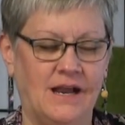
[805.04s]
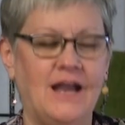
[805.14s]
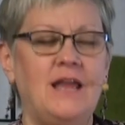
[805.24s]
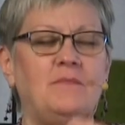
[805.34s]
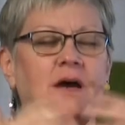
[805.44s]

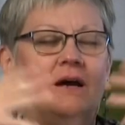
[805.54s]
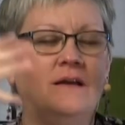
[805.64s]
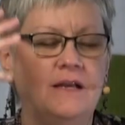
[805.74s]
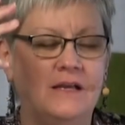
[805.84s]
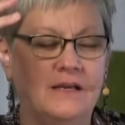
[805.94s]
I am a
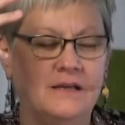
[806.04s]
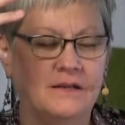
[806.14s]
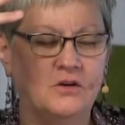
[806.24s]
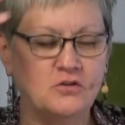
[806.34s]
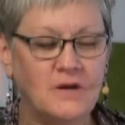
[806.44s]

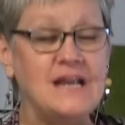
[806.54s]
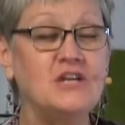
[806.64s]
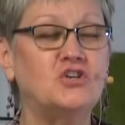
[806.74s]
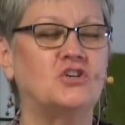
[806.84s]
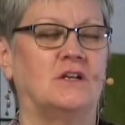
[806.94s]

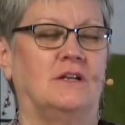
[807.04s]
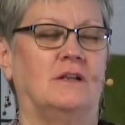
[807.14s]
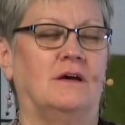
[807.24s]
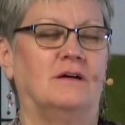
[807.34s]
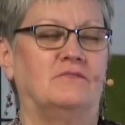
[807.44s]

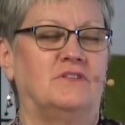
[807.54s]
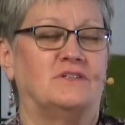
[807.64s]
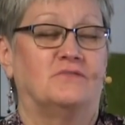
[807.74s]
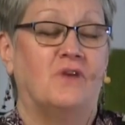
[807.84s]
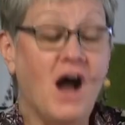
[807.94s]
creation of the
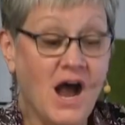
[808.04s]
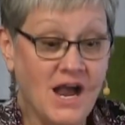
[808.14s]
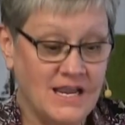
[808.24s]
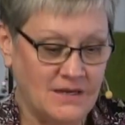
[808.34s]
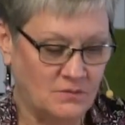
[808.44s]

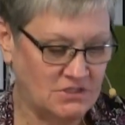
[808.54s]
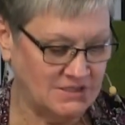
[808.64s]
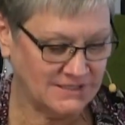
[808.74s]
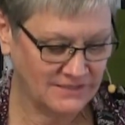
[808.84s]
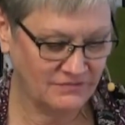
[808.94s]
divine, which
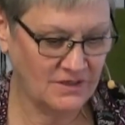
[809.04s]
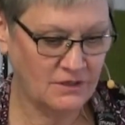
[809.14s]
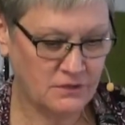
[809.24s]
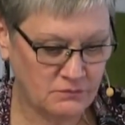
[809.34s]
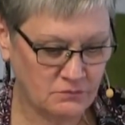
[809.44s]
is
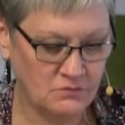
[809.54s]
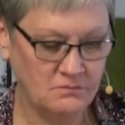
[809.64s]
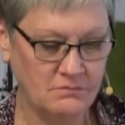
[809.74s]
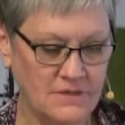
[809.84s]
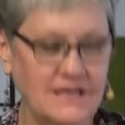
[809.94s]
living through
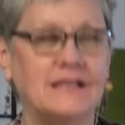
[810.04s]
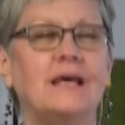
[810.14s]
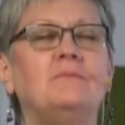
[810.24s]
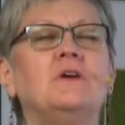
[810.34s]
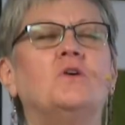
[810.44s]
me.
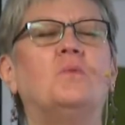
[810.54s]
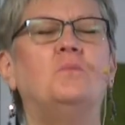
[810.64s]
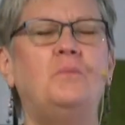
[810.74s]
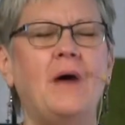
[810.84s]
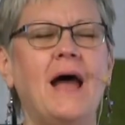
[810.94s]
Let me go
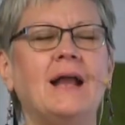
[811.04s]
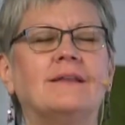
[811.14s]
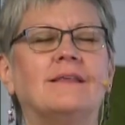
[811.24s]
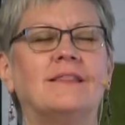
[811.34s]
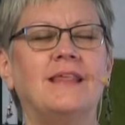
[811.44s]

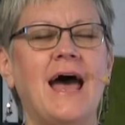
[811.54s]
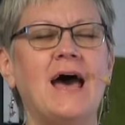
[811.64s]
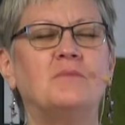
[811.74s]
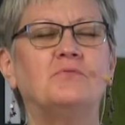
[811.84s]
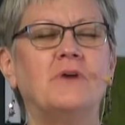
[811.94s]
back to
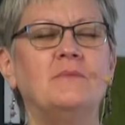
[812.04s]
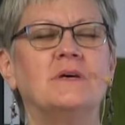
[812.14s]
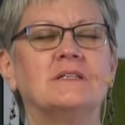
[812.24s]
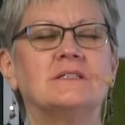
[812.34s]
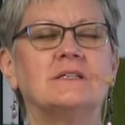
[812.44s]
that
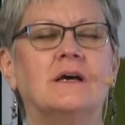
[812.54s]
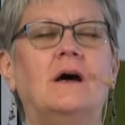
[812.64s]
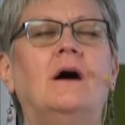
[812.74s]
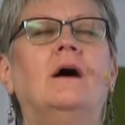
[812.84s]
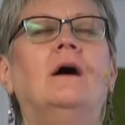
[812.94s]
premise.
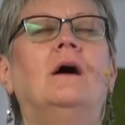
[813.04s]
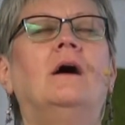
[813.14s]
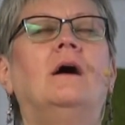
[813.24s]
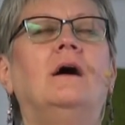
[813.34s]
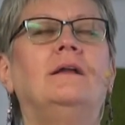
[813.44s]

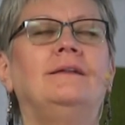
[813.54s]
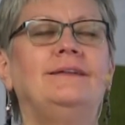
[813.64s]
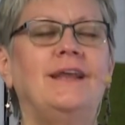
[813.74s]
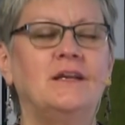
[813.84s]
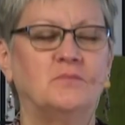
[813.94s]

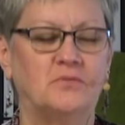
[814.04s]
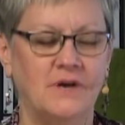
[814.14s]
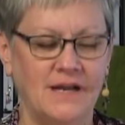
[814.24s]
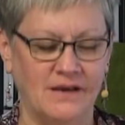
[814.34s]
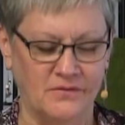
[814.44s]
Take a
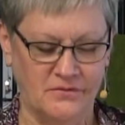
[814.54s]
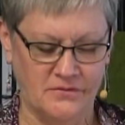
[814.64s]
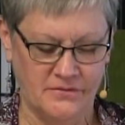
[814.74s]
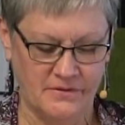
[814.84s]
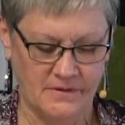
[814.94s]
breath
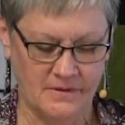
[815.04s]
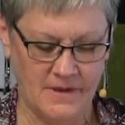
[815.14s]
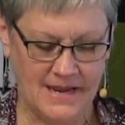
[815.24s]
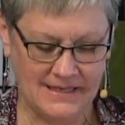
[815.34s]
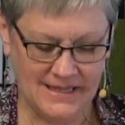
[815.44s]

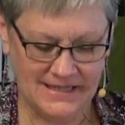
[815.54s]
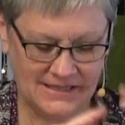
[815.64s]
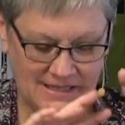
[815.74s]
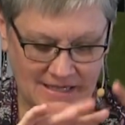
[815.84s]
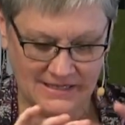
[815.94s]
and
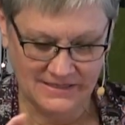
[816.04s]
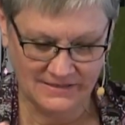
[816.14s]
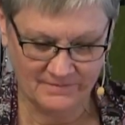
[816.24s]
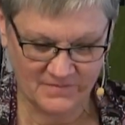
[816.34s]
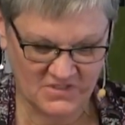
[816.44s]
let the
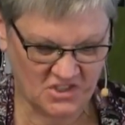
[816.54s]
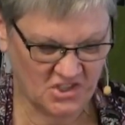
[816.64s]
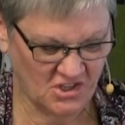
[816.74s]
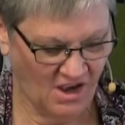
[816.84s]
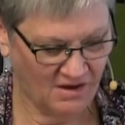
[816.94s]

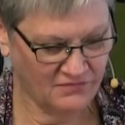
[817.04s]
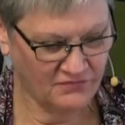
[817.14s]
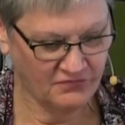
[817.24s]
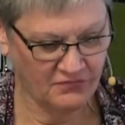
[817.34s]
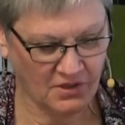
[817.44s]
stuff
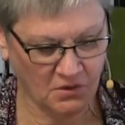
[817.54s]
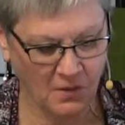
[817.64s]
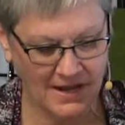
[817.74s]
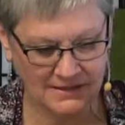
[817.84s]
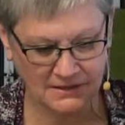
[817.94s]
fall
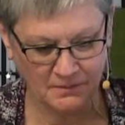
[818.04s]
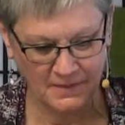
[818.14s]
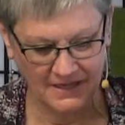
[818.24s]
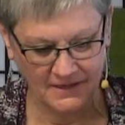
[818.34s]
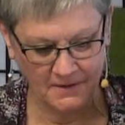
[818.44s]
away a little
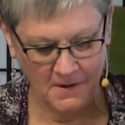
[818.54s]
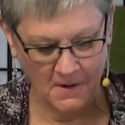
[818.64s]
bit.